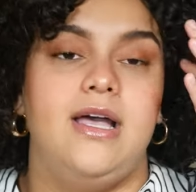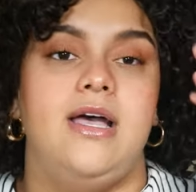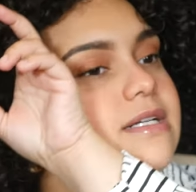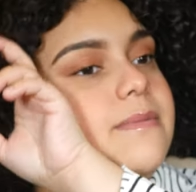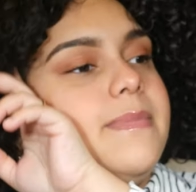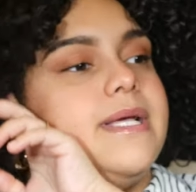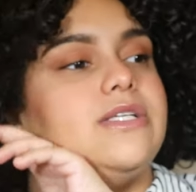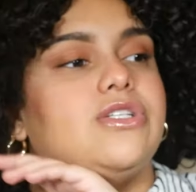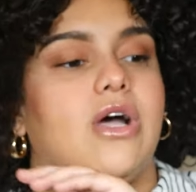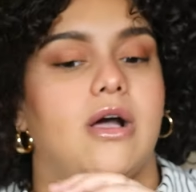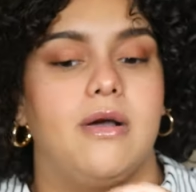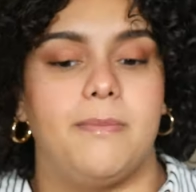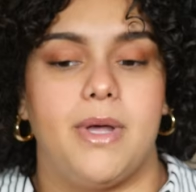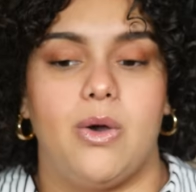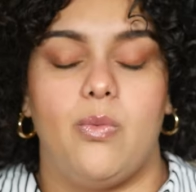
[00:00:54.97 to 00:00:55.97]
I did a big
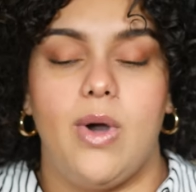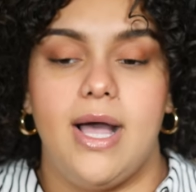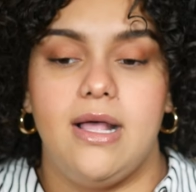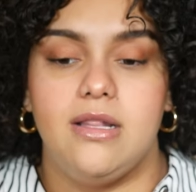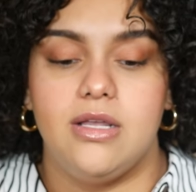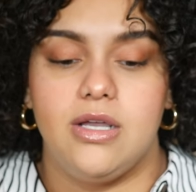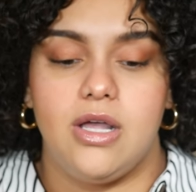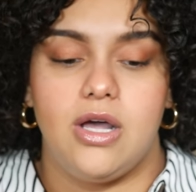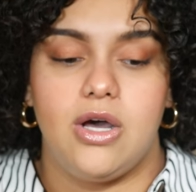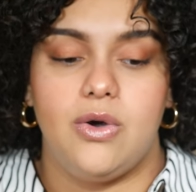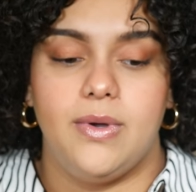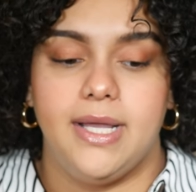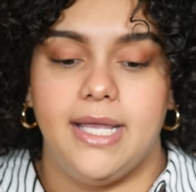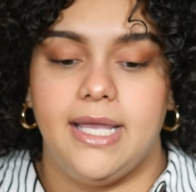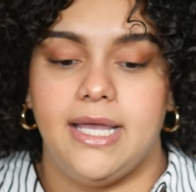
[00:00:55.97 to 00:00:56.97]
chop a while
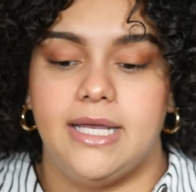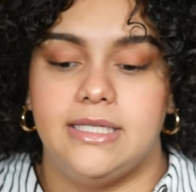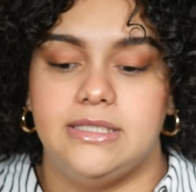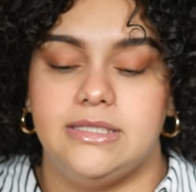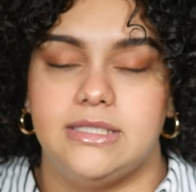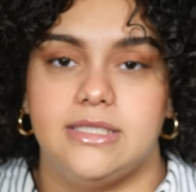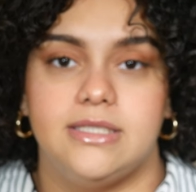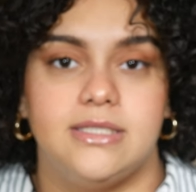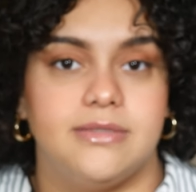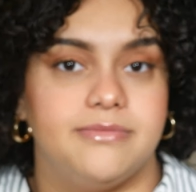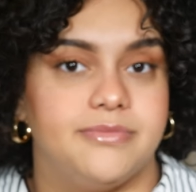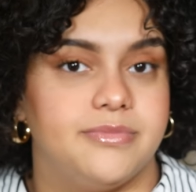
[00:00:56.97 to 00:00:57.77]
ago and